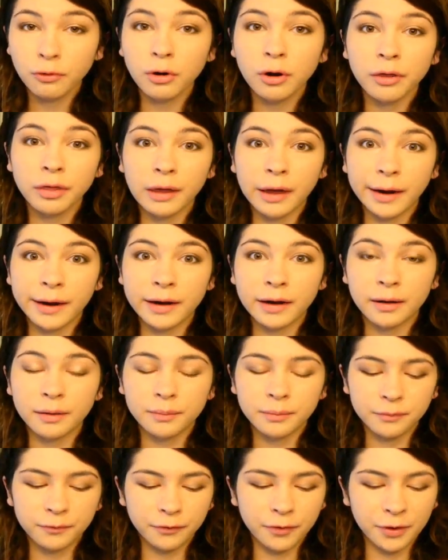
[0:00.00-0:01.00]
fourth
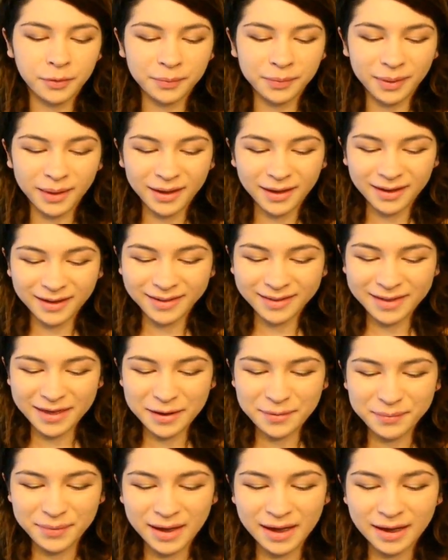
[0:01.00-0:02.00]
item from the
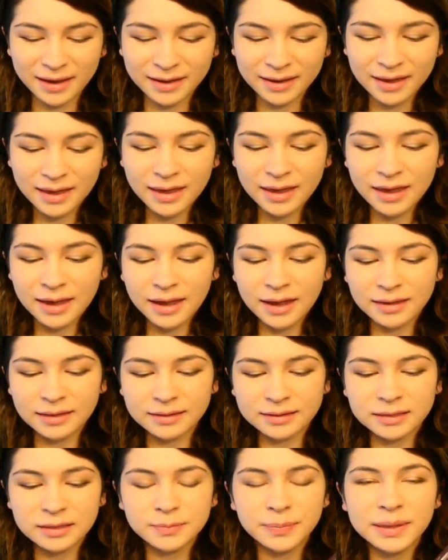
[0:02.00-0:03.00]
Glam bag, and
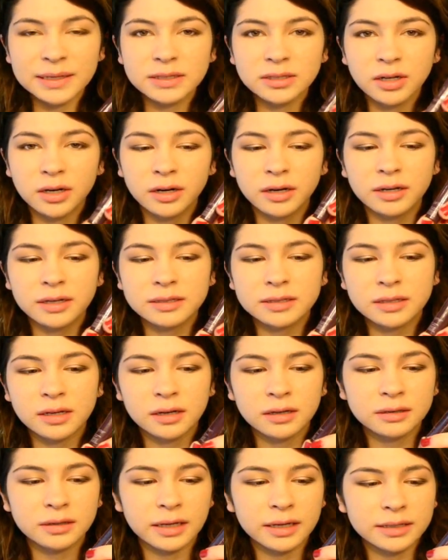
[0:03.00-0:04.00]
this is by Tarte. It's
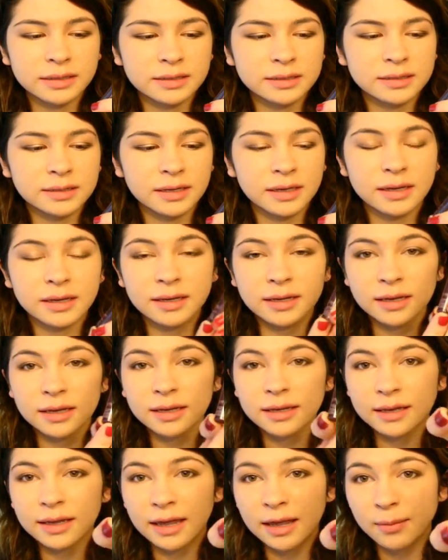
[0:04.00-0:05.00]
called Lights
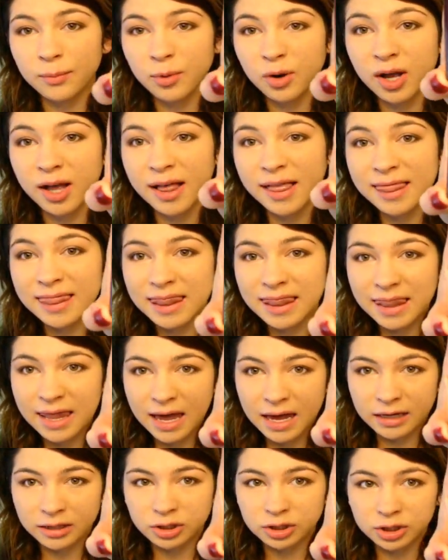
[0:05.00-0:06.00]
Camera
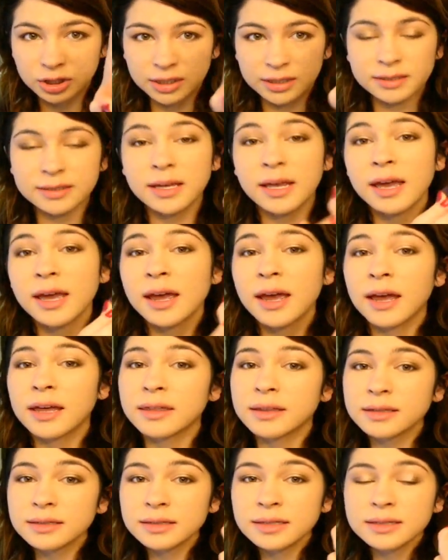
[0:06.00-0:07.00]
Lashes,
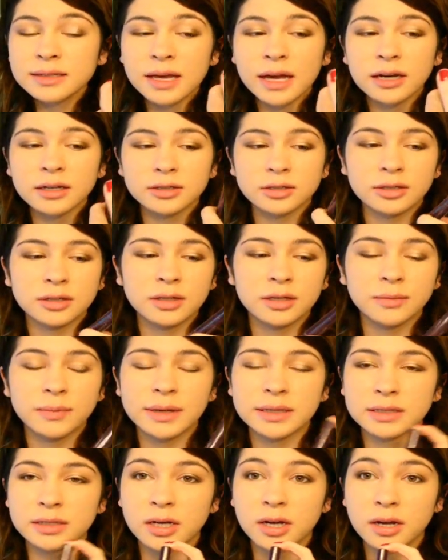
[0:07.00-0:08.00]
and this is actually a
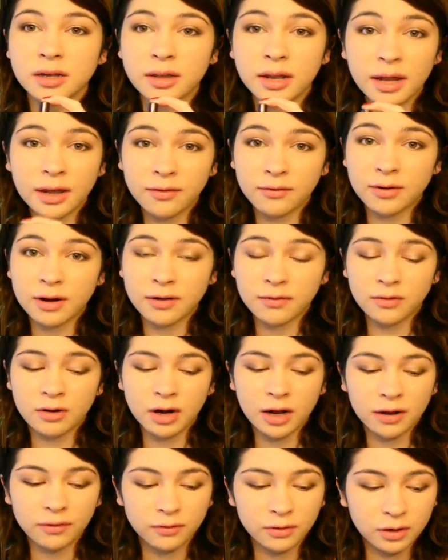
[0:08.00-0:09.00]
mascara that I have never
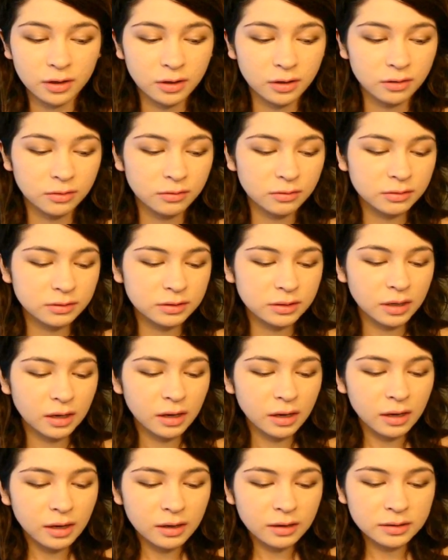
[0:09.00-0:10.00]
ever used,
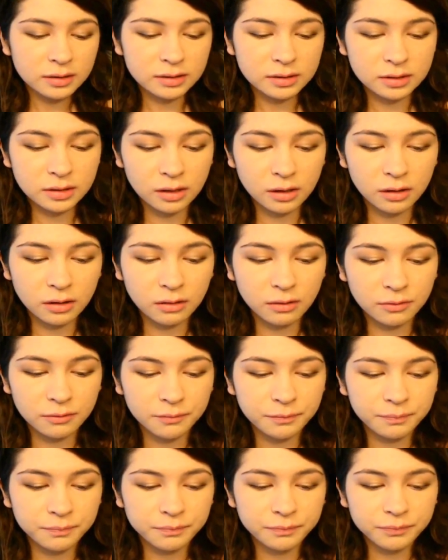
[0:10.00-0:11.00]

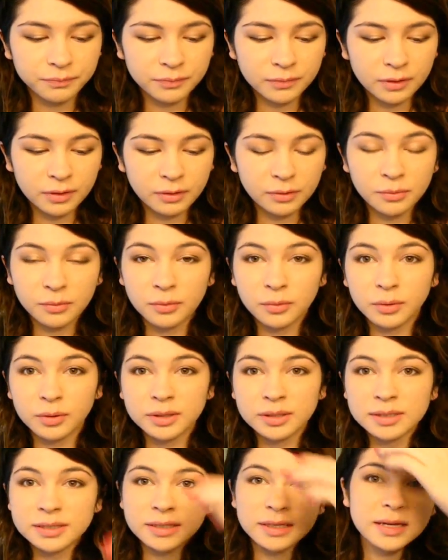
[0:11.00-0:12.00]
so
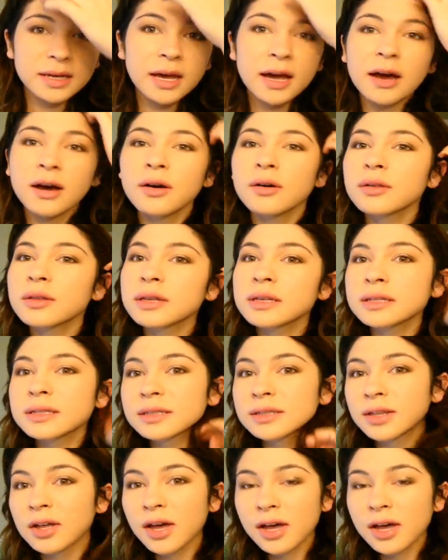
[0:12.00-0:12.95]
we'll see how this